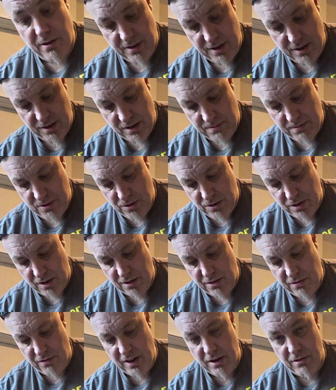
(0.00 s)
this, I'm using a
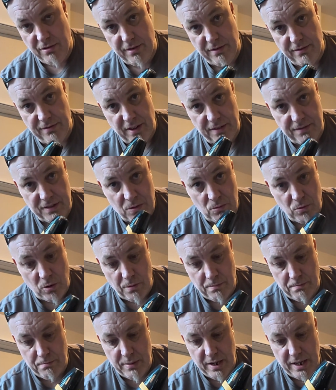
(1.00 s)
350
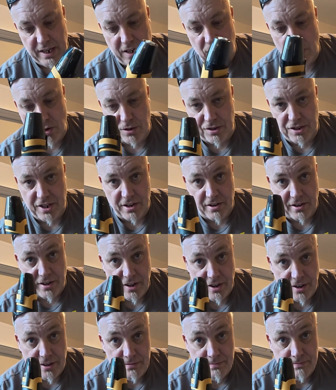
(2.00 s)
watt mini hot air
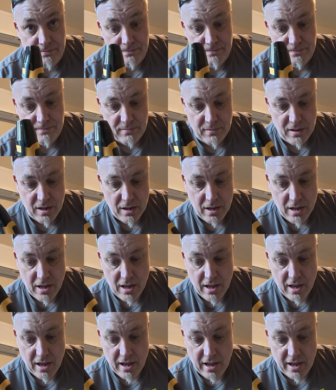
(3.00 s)
gun.
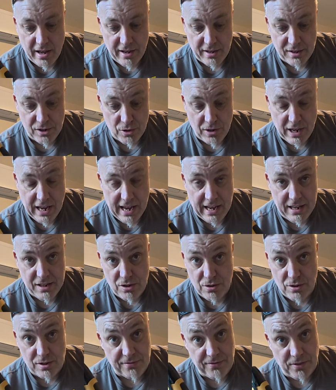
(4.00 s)
You can
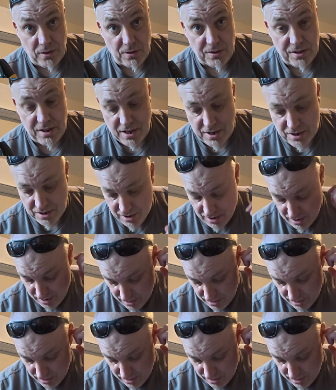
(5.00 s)
use a full-size